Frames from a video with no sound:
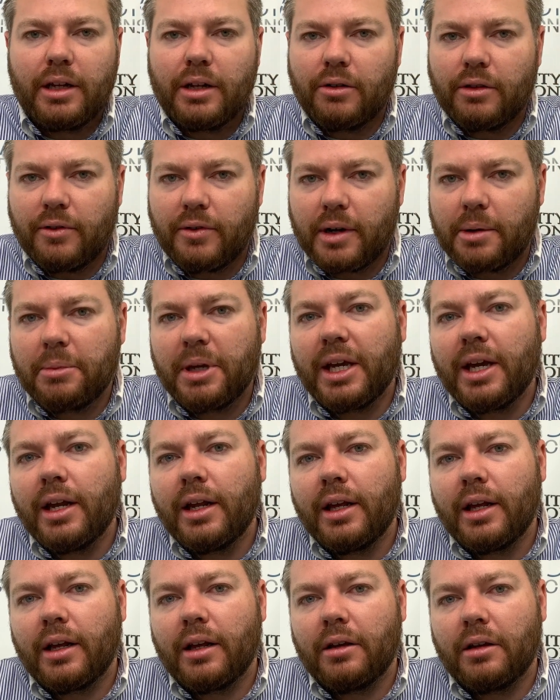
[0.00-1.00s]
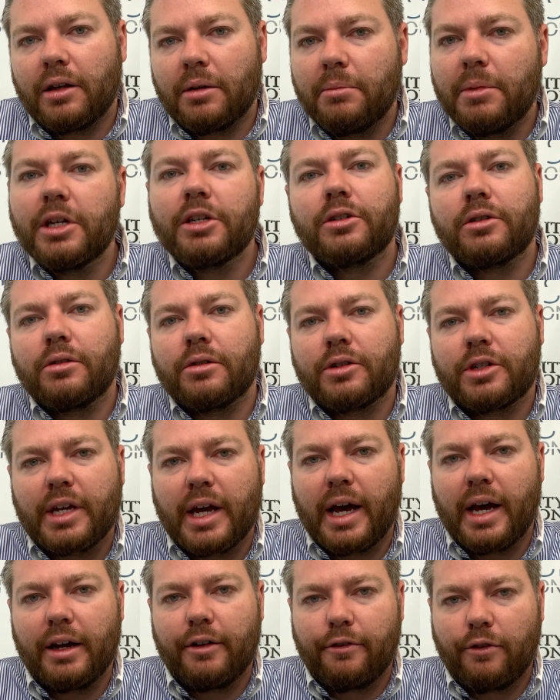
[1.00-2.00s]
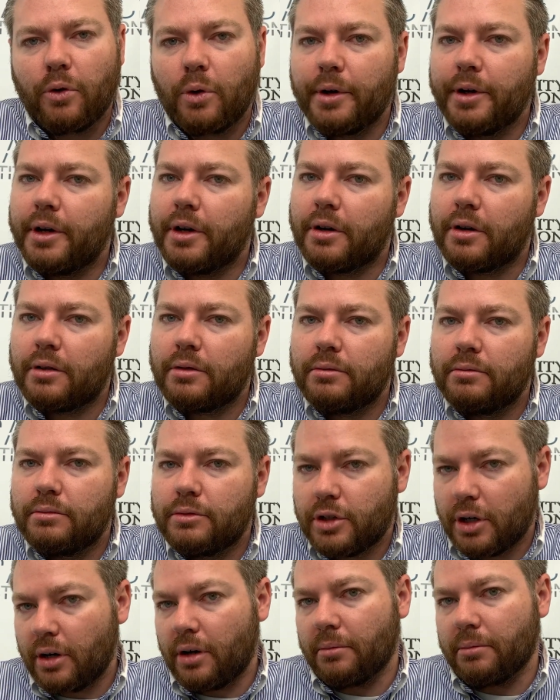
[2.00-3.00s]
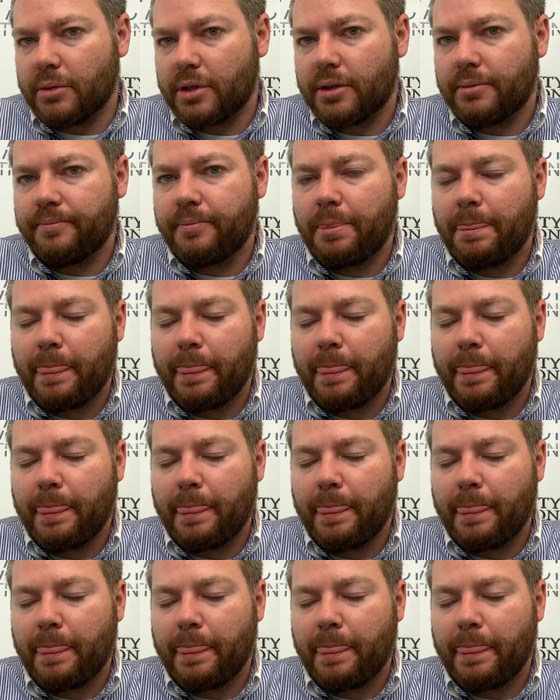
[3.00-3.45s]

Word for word: you know, in the very beginning, commissioners had four-year terms.